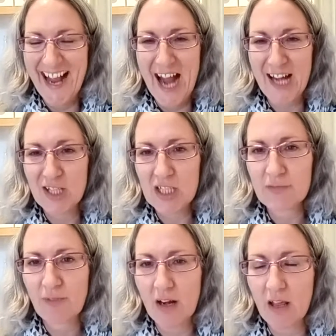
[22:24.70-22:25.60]
And it
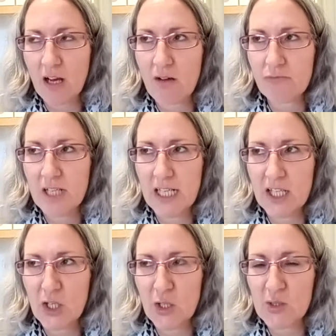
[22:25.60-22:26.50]
just felt like a really
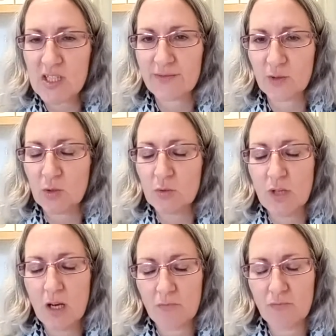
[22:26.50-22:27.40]

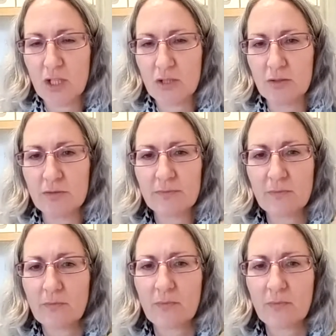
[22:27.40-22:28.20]
useful rune